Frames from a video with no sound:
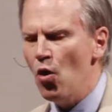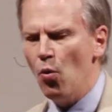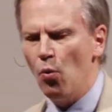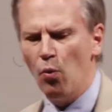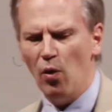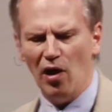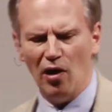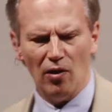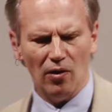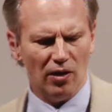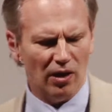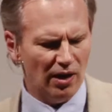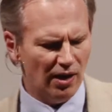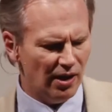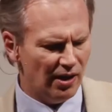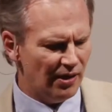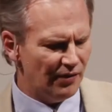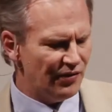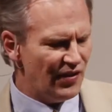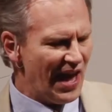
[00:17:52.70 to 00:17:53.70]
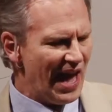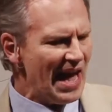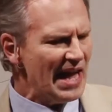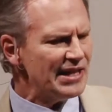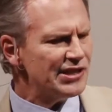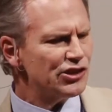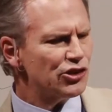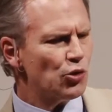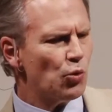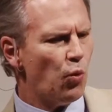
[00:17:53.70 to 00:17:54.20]
Well, uh,
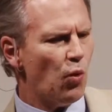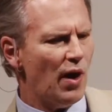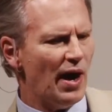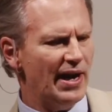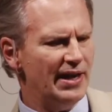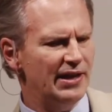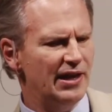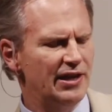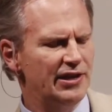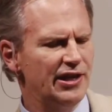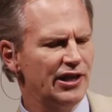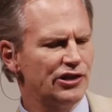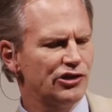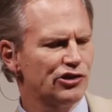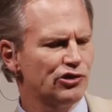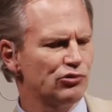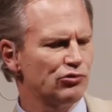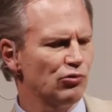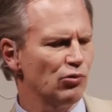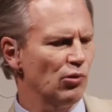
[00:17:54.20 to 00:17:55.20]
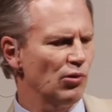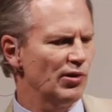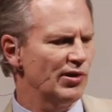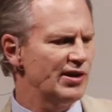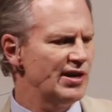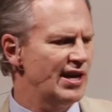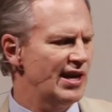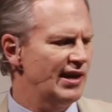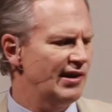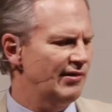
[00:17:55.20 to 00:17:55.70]
that's quite an
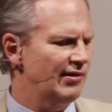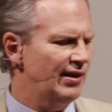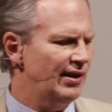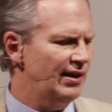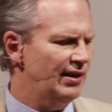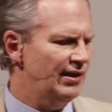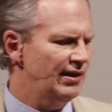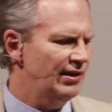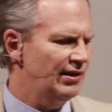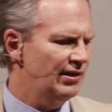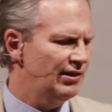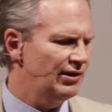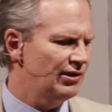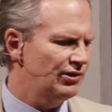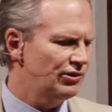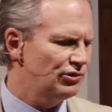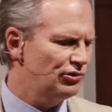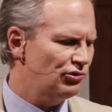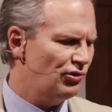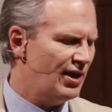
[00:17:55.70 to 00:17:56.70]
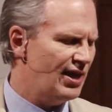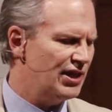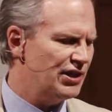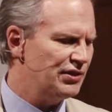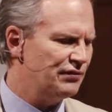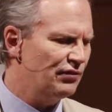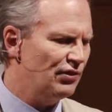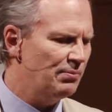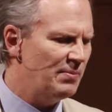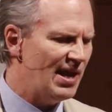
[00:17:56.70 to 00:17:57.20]
extraordinary
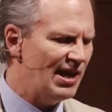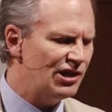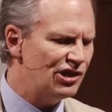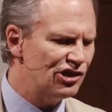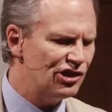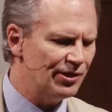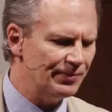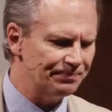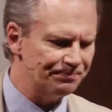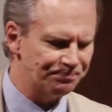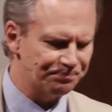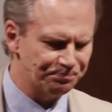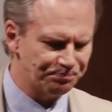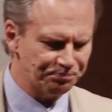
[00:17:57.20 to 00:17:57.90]
transformation.